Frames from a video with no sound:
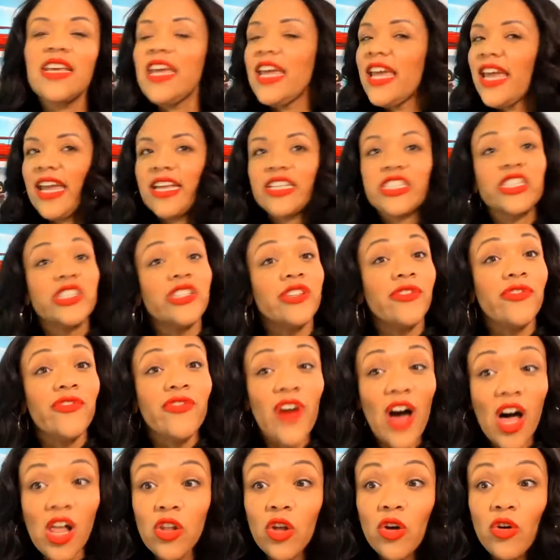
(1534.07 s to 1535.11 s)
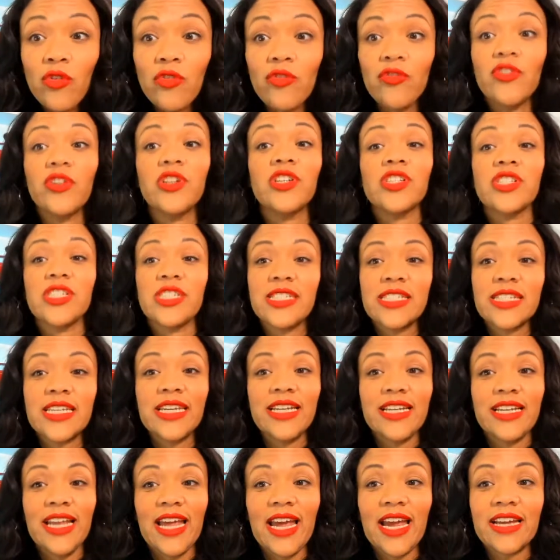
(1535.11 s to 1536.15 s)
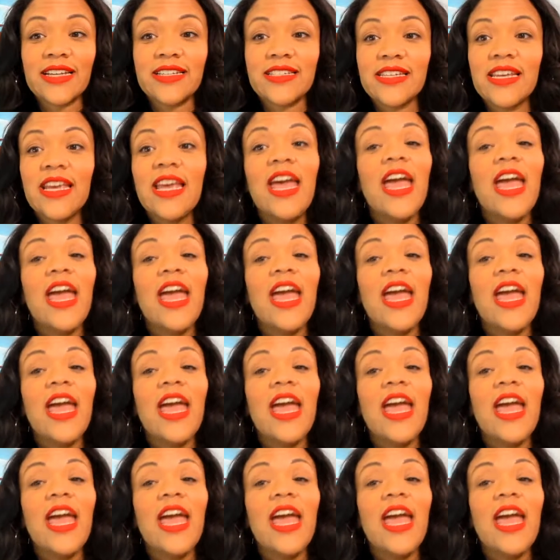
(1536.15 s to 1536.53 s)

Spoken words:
It's the follow versus connect,